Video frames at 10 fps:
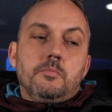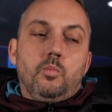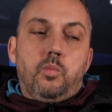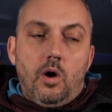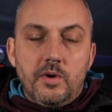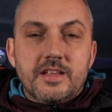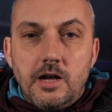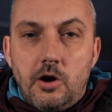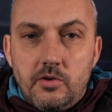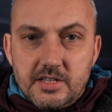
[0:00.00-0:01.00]
What we
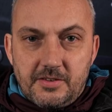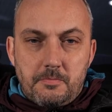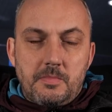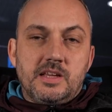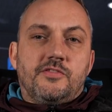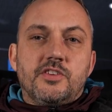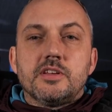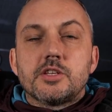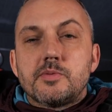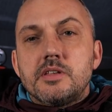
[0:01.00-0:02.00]
know, there's a, there's a few
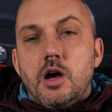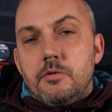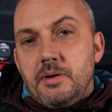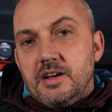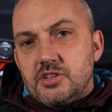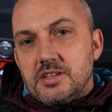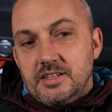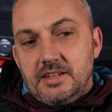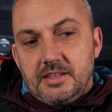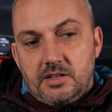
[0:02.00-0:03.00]
things we know about
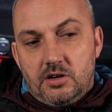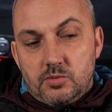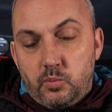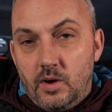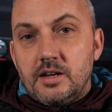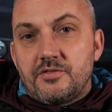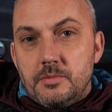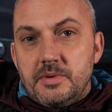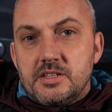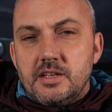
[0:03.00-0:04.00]
Jesse Lingard. One of
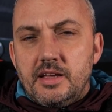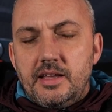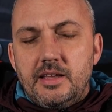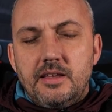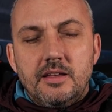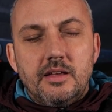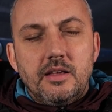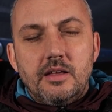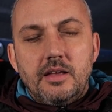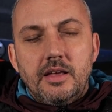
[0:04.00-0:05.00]
them is that he
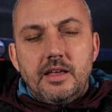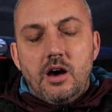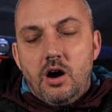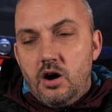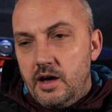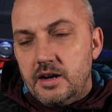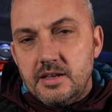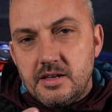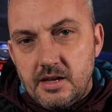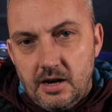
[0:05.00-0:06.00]
he
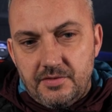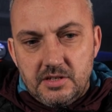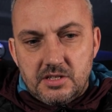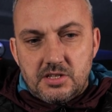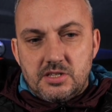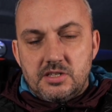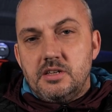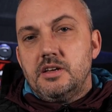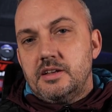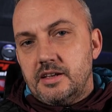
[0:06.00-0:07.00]
highly covets
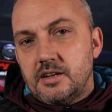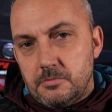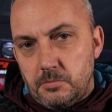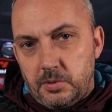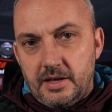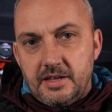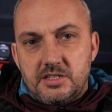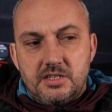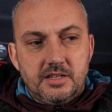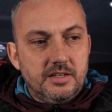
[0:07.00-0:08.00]
an England
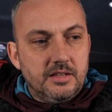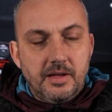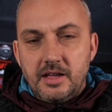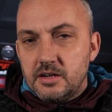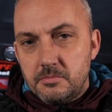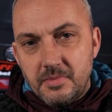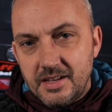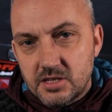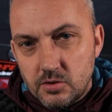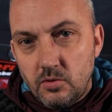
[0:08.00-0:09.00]
place. He, England
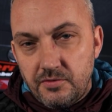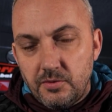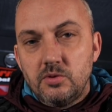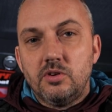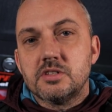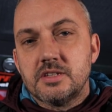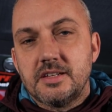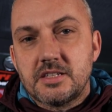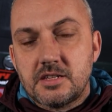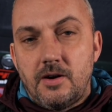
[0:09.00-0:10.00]
means an awful lot to
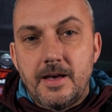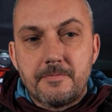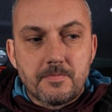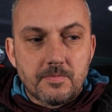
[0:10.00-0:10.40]
this guy.